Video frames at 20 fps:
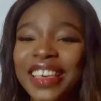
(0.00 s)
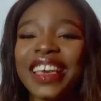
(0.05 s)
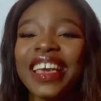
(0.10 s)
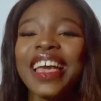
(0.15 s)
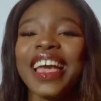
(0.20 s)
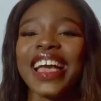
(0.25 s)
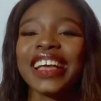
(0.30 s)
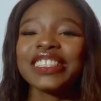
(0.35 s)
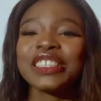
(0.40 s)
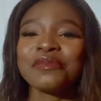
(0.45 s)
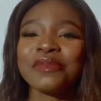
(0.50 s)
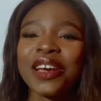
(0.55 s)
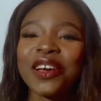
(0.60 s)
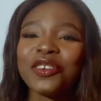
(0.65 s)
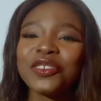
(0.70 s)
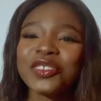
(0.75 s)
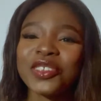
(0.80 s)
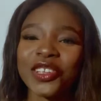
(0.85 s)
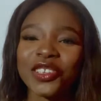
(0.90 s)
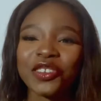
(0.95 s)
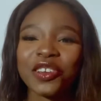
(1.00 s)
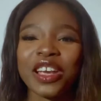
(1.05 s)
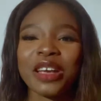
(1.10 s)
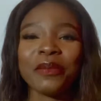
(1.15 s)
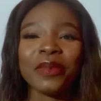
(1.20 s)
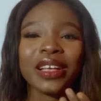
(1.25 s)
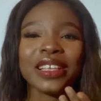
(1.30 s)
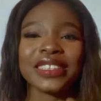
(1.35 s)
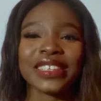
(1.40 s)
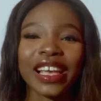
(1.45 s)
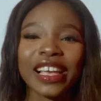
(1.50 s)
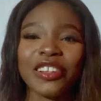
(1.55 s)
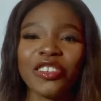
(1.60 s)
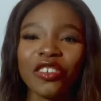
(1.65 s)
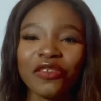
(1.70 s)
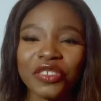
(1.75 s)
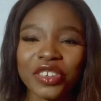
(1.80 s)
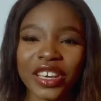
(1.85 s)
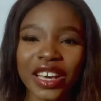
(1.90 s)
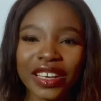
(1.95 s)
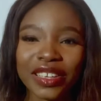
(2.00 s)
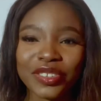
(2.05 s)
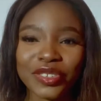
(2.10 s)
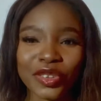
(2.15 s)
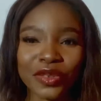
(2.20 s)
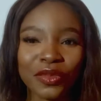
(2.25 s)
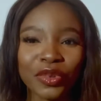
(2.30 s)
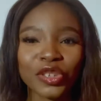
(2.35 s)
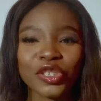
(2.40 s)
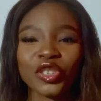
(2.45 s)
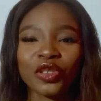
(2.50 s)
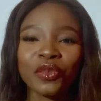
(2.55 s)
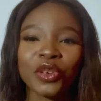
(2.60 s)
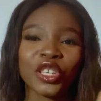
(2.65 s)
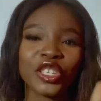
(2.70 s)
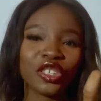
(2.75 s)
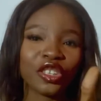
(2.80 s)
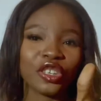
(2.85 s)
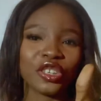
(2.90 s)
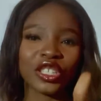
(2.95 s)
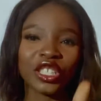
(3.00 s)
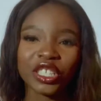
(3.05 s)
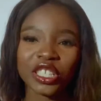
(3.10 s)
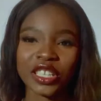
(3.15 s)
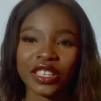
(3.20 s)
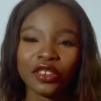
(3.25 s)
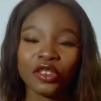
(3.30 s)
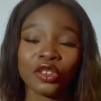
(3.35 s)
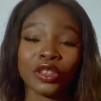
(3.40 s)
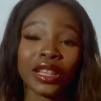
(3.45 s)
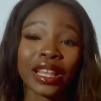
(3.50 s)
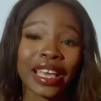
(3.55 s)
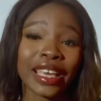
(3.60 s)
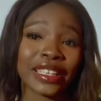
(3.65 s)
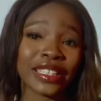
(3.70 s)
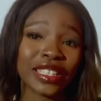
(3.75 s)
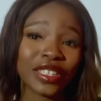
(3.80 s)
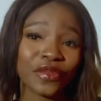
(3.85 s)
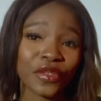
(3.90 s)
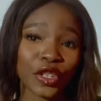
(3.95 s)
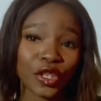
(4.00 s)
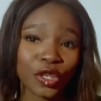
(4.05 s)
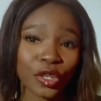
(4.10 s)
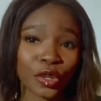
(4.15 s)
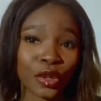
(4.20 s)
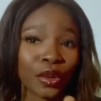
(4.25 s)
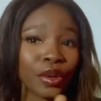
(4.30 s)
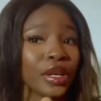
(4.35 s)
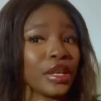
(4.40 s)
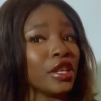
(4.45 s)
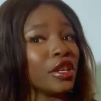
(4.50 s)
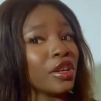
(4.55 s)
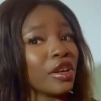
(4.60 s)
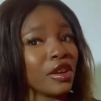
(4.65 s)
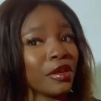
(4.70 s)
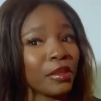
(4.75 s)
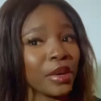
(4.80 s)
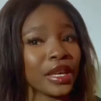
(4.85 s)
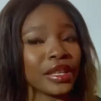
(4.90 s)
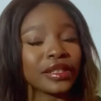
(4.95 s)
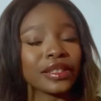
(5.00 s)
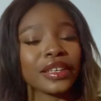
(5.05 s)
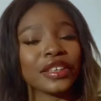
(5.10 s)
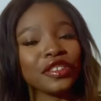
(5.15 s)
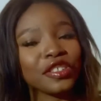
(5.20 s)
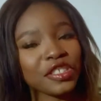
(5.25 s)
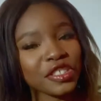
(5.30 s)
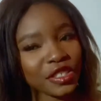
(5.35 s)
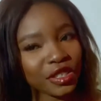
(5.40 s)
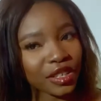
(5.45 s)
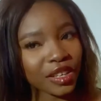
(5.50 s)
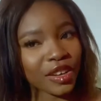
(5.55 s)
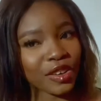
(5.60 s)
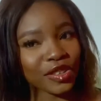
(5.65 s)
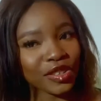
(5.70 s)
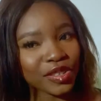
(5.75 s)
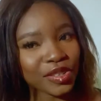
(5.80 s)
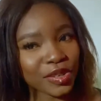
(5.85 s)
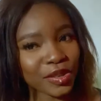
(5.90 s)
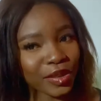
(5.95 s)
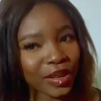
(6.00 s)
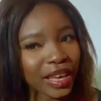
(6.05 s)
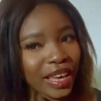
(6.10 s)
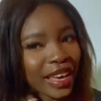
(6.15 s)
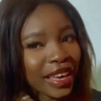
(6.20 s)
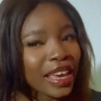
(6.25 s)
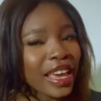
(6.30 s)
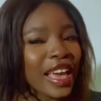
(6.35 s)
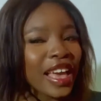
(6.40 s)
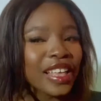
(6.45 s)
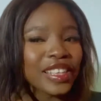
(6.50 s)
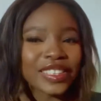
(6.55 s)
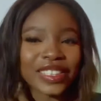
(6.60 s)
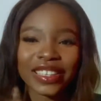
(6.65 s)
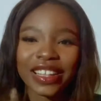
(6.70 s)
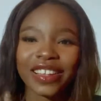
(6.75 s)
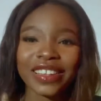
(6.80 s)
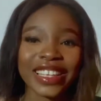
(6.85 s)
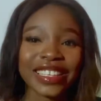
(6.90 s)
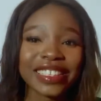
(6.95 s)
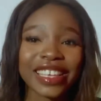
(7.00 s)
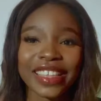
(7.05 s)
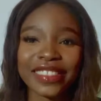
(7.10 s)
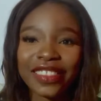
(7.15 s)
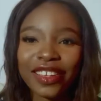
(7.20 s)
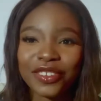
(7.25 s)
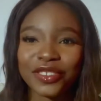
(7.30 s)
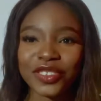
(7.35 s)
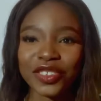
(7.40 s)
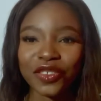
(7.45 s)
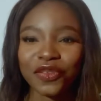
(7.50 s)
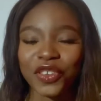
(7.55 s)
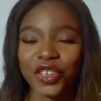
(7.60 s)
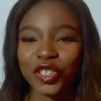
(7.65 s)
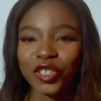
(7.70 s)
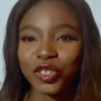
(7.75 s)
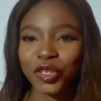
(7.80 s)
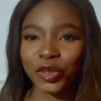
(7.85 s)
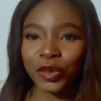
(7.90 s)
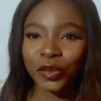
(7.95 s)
And to my old subscribers, I love you guys so much, so make sure you like this video, you comment, and you share also. Okay, so now let's get down to the video.